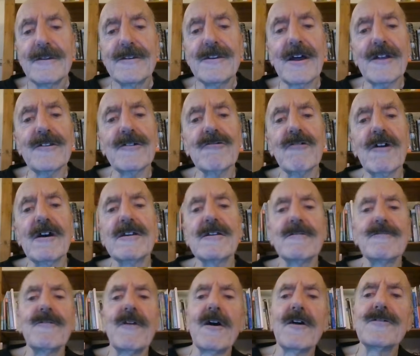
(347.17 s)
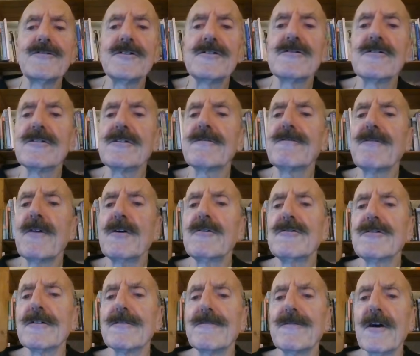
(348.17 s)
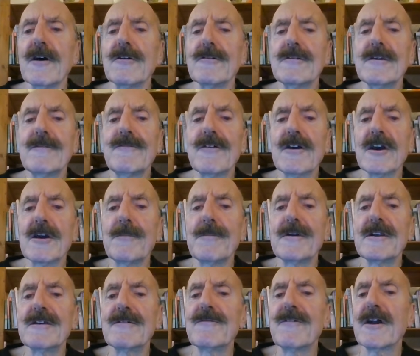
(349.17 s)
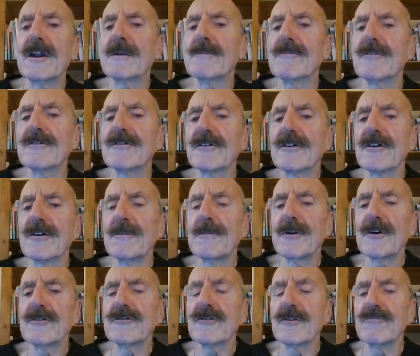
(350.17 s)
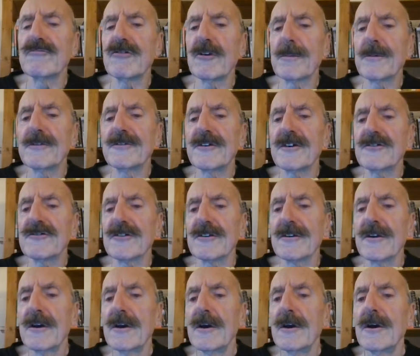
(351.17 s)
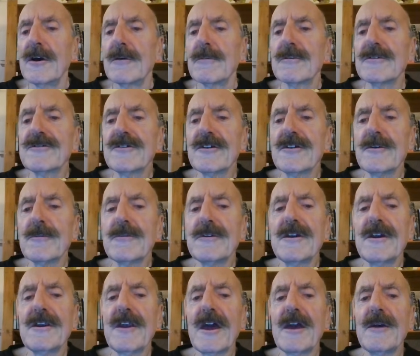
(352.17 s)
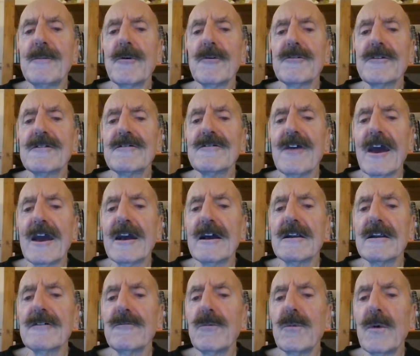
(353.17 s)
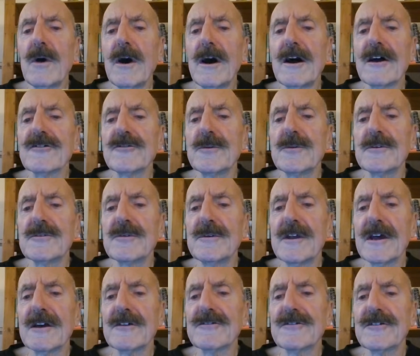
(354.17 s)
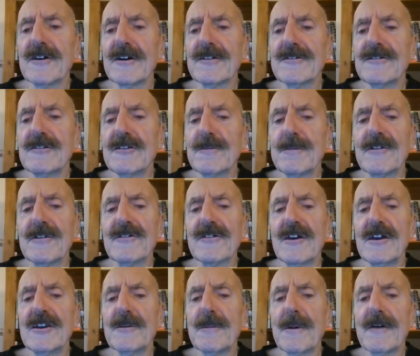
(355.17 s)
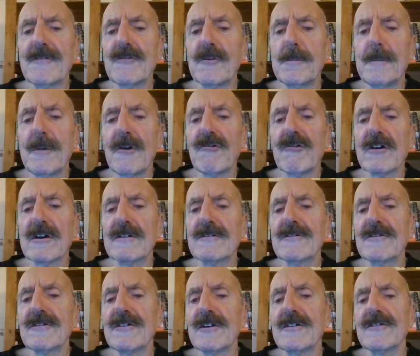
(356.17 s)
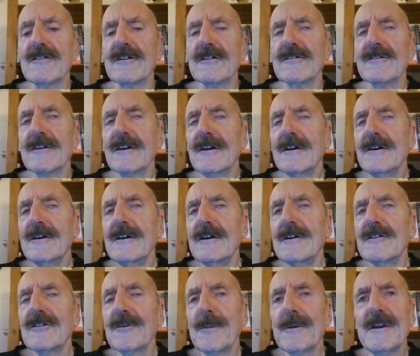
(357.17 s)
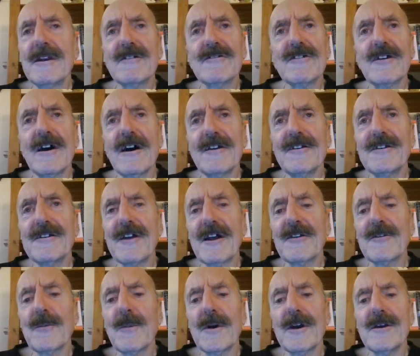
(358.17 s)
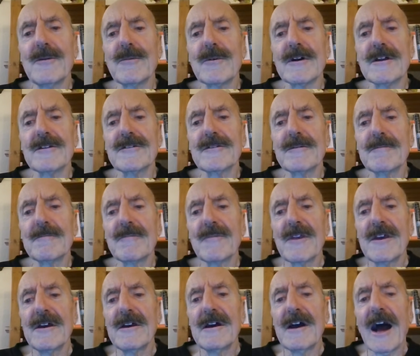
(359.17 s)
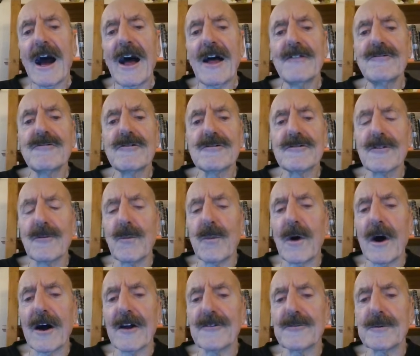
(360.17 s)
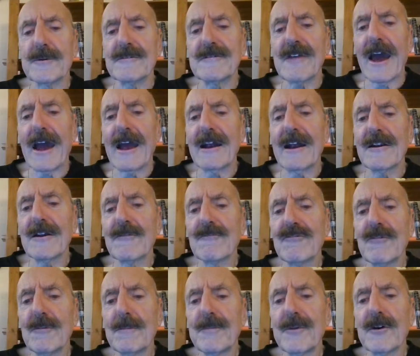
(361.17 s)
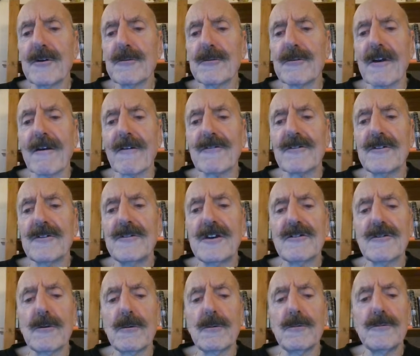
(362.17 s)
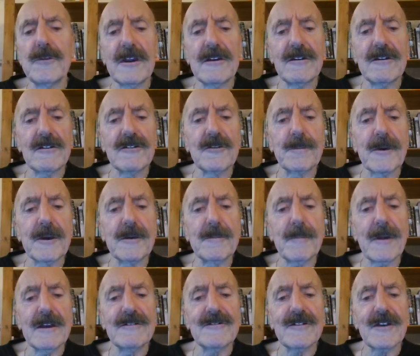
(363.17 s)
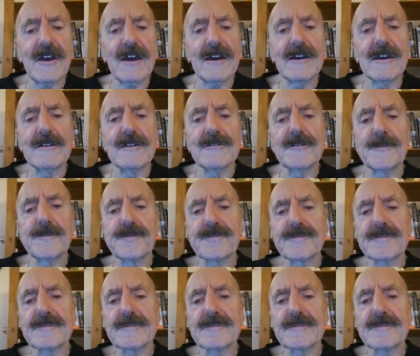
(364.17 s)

The other great advantage of the photophone, if it could be developed as a commercial proposition, was that it would enable the tangle of wires which were now starting to be seen above American cities to be entirely done away with. Hundreds of wires dangling from buildings, and these all needed to be maintained.